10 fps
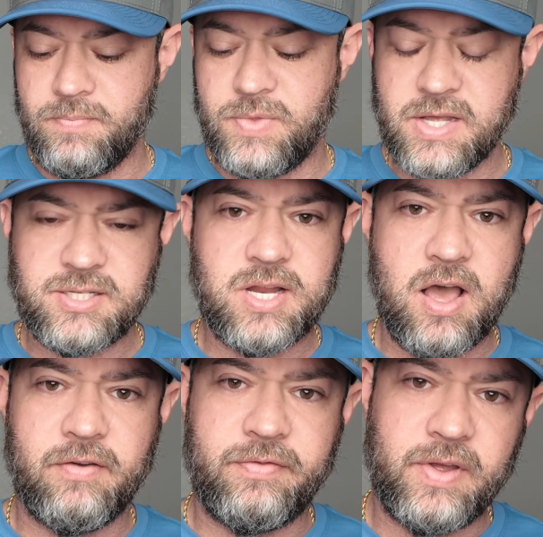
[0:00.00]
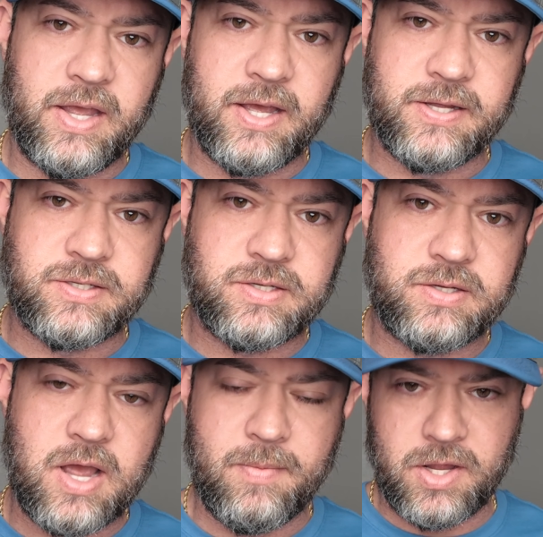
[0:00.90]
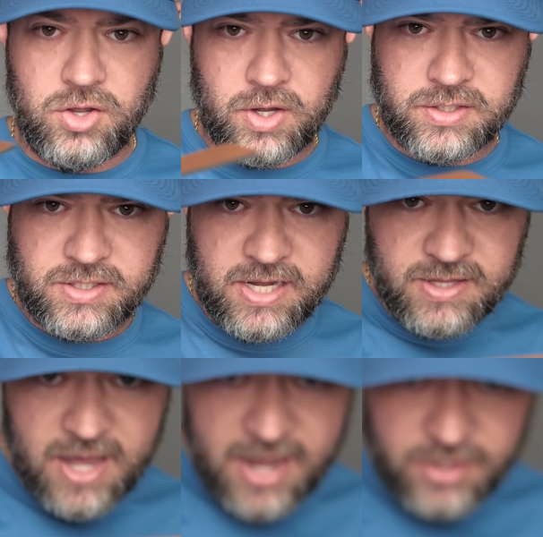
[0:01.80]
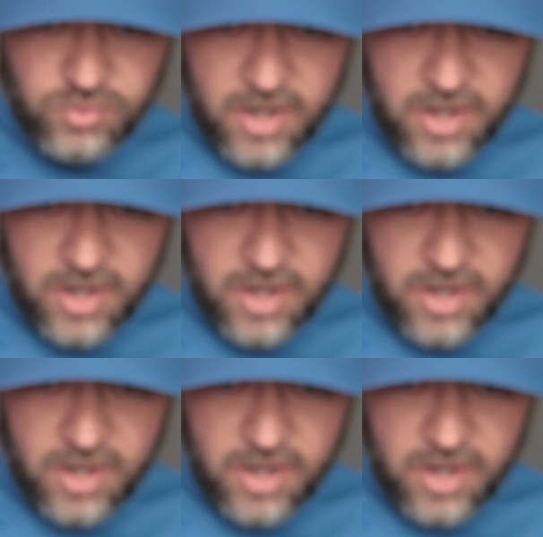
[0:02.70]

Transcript: this stuff is, I mean, you can see the edge